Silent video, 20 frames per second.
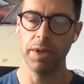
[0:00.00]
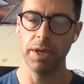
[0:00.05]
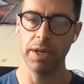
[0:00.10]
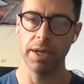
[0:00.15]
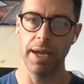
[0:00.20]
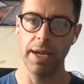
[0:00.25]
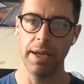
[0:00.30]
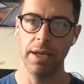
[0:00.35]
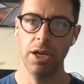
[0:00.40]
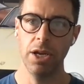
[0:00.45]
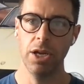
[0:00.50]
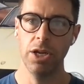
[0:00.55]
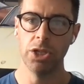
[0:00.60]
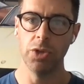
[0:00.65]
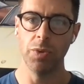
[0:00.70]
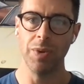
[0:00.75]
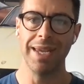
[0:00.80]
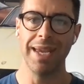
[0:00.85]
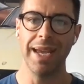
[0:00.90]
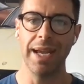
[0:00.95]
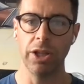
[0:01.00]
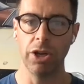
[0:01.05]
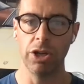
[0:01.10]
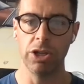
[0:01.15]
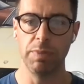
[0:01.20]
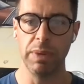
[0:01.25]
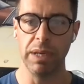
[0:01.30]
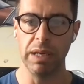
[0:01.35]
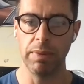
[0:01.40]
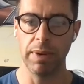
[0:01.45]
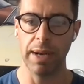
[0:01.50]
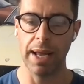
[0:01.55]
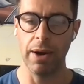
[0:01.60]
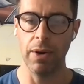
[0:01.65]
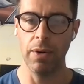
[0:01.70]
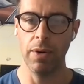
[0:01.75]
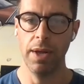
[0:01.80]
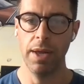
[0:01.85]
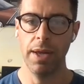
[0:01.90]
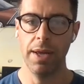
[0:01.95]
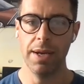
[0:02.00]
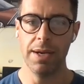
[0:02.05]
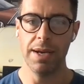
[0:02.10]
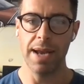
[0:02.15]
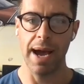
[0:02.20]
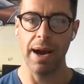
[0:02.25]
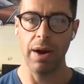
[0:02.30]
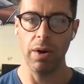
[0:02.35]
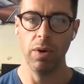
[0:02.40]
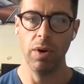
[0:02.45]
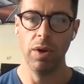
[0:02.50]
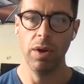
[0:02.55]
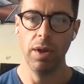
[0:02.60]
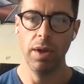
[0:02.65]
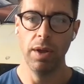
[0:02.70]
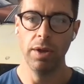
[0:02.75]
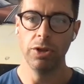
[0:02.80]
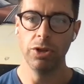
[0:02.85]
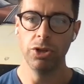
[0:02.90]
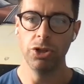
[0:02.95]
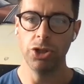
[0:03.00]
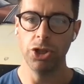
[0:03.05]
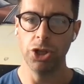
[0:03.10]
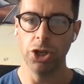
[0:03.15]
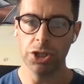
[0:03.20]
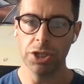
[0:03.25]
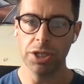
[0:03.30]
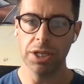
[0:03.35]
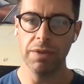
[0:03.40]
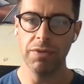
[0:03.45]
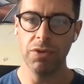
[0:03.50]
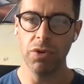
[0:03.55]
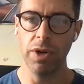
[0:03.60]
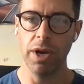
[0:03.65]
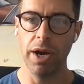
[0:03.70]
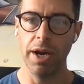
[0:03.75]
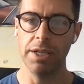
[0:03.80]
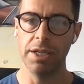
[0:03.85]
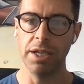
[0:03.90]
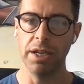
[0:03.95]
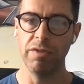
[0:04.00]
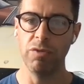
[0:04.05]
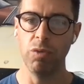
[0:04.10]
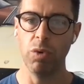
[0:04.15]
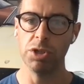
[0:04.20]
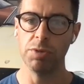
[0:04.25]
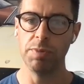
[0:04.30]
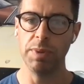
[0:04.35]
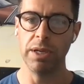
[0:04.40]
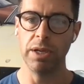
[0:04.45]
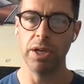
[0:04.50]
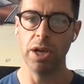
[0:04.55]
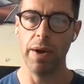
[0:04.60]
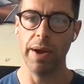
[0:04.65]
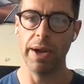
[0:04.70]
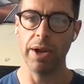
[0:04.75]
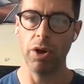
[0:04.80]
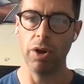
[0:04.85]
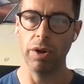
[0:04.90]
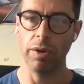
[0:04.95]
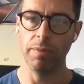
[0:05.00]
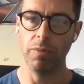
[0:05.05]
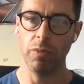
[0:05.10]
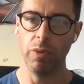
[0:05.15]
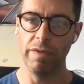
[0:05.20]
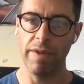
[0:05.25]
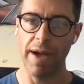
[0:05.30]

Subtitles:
Okay. So we kick those people out. Now, just to give you an idea of what's been going on,